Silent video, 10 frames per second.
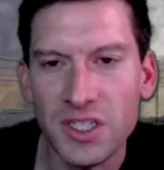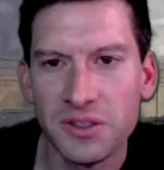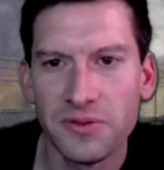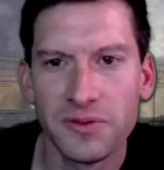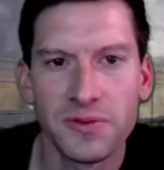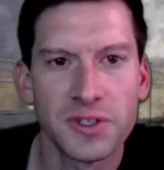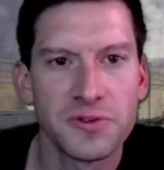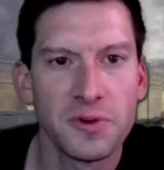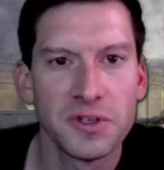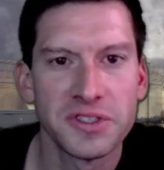Verse
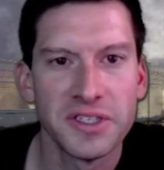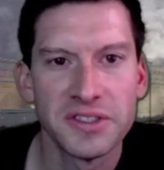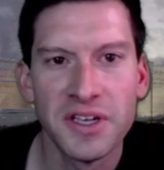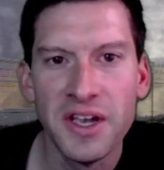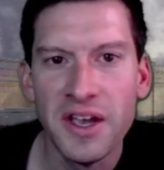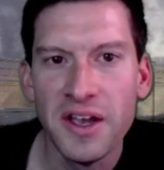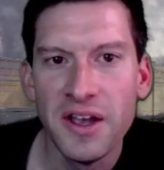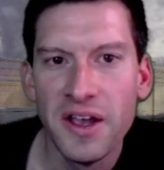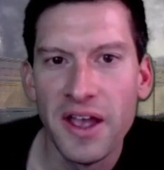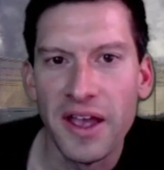4 says,
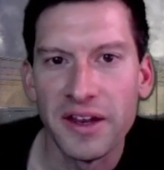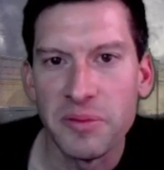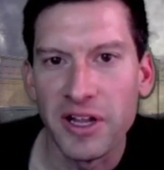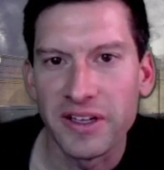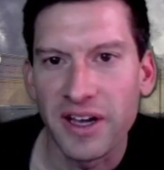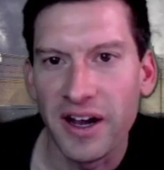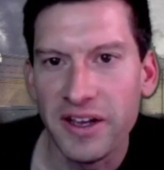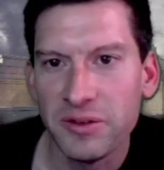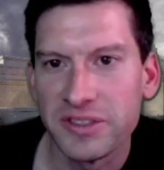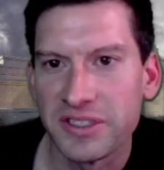And Amalickiah
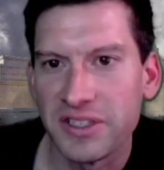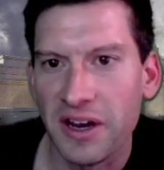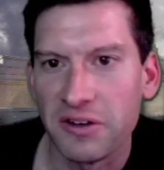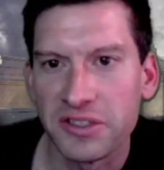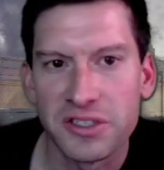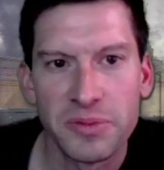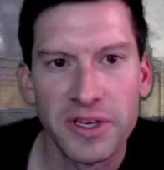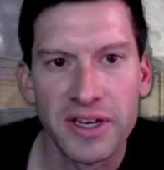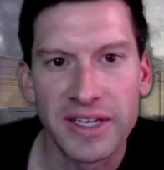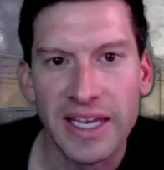was desirous to be
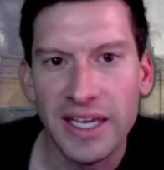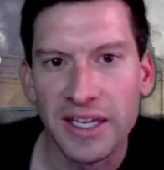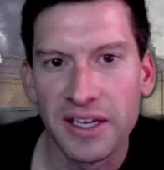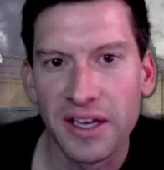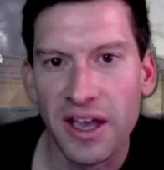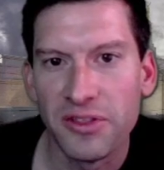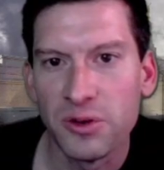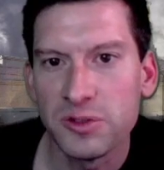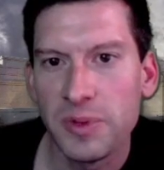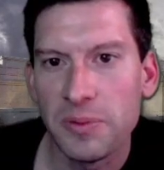a king, and
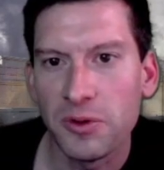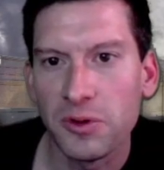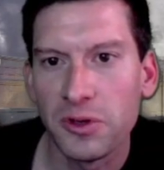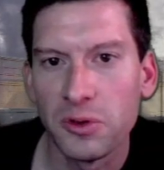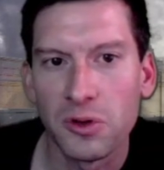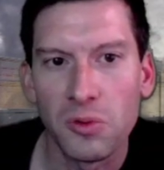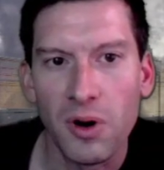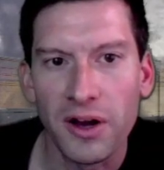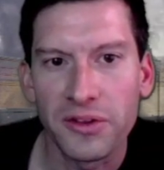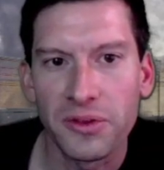those people who were
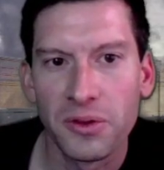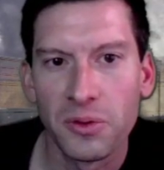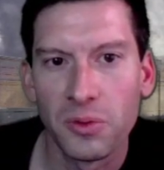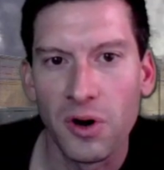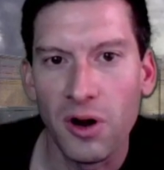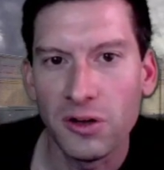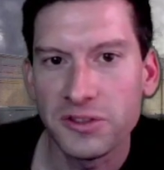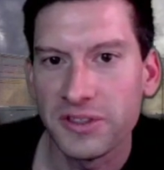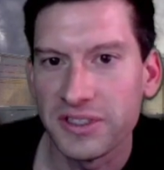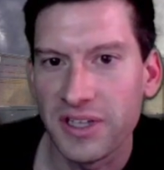wroth were also
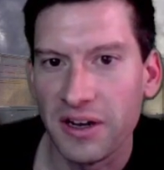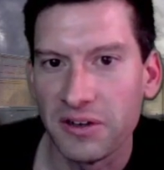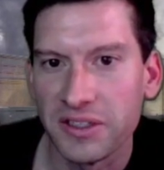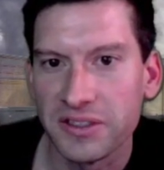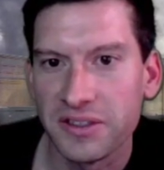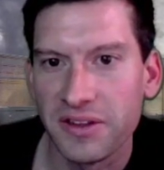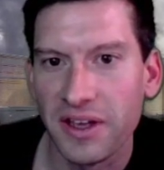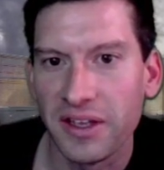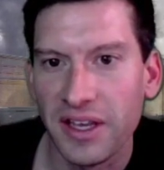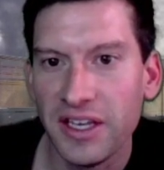desirous
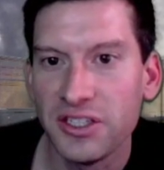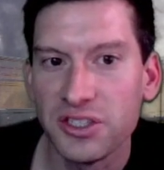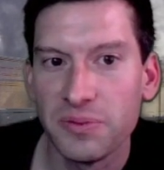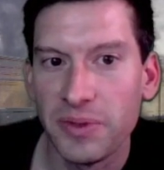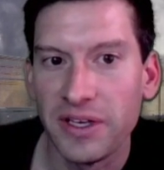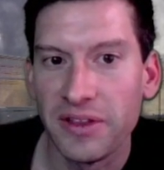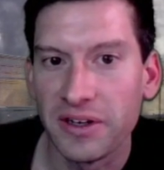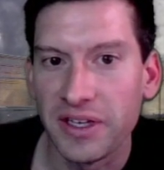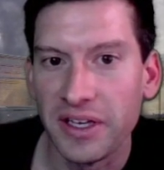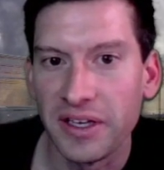that he should be their
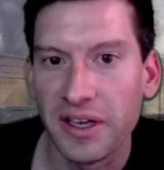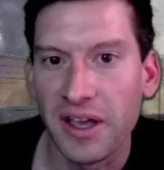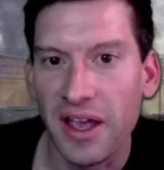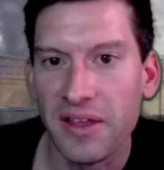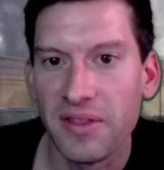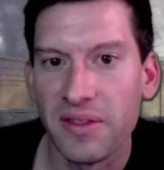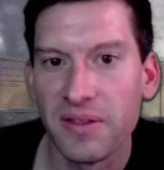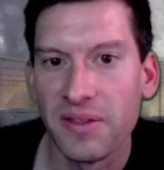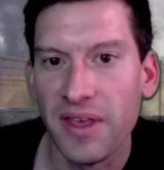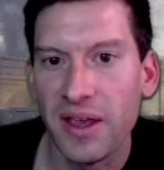king, and
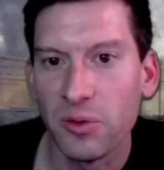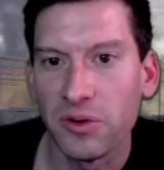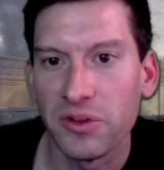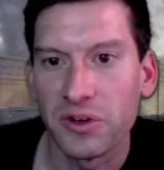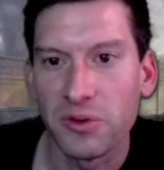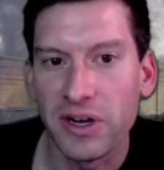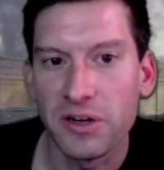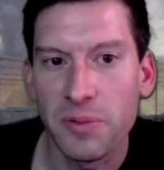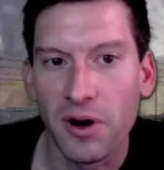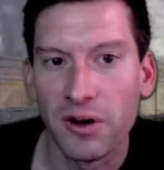they were the greater
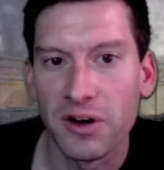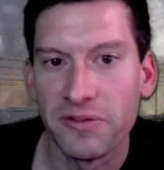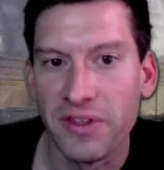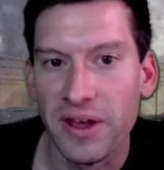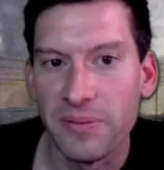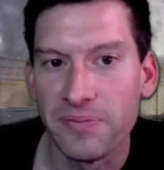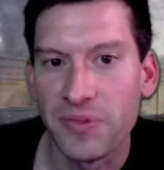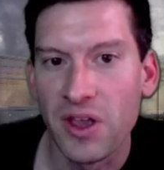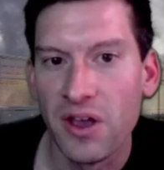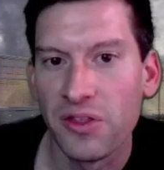part of them,
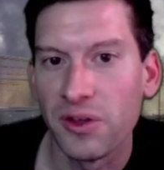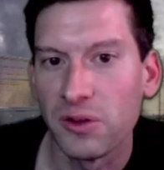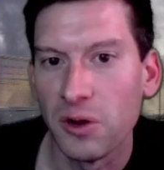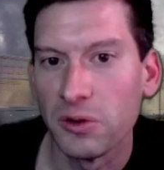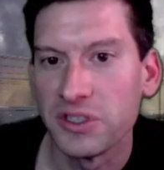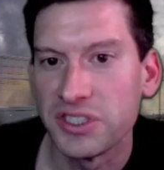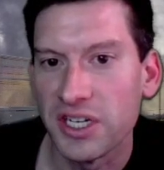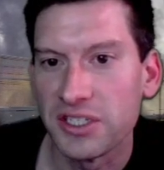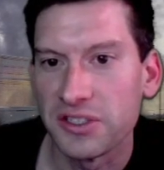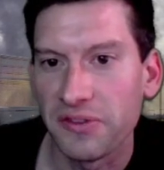the lower
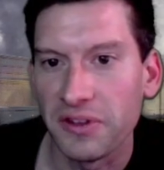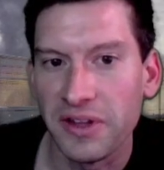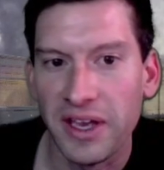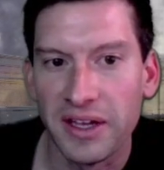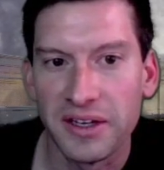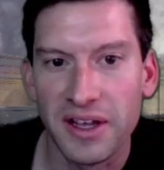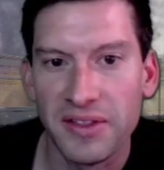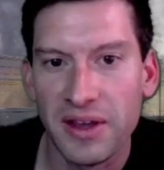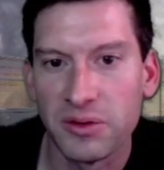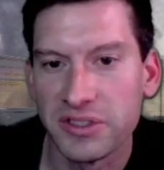judges of the land, and
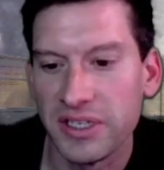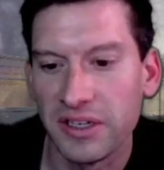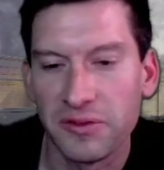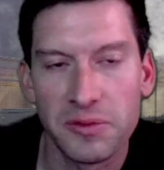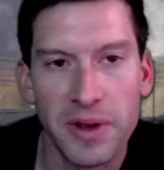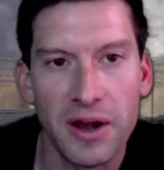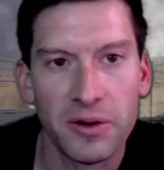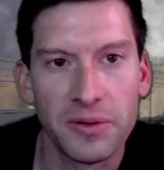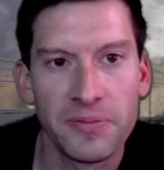they were seeking for power.